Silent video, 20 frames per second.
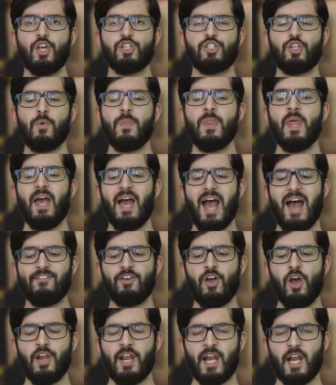So have
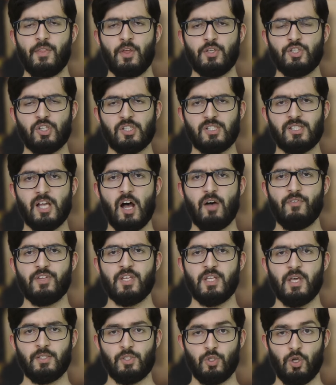a go at looking at those yourself
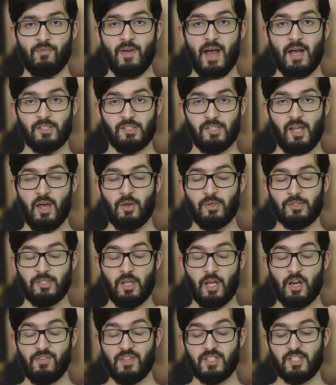and sort of
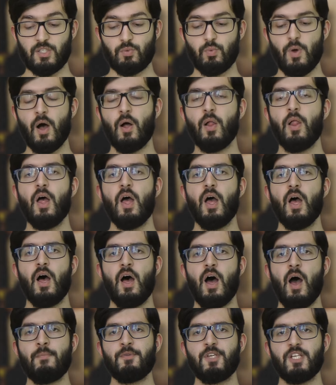outside of this as well,
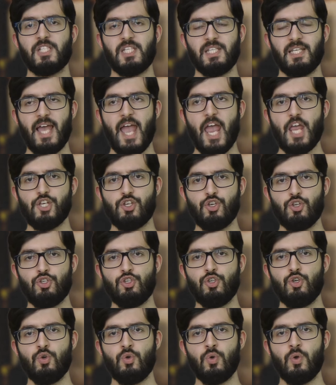just in case you
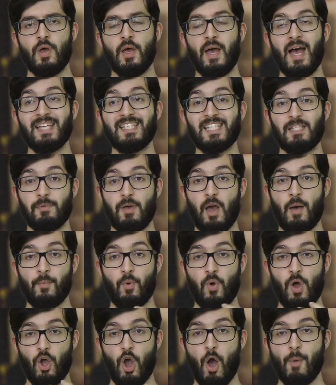do, as has
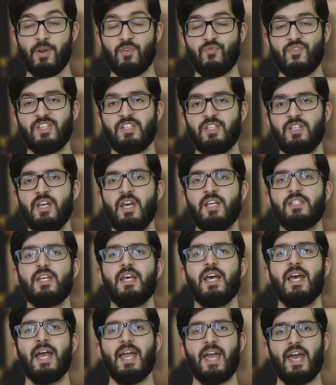become quite common in recent years,
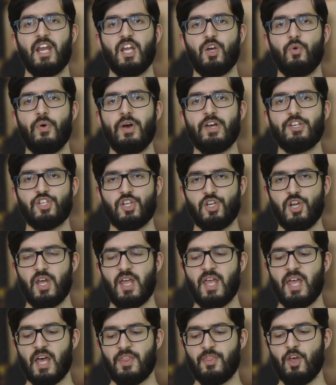get a question
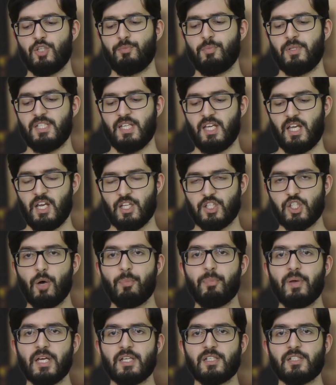looking at those particular
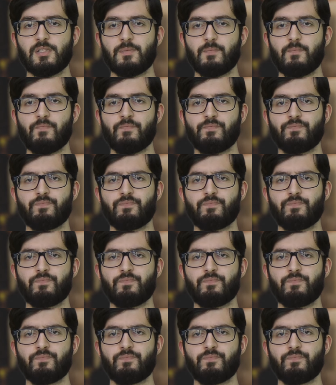topics.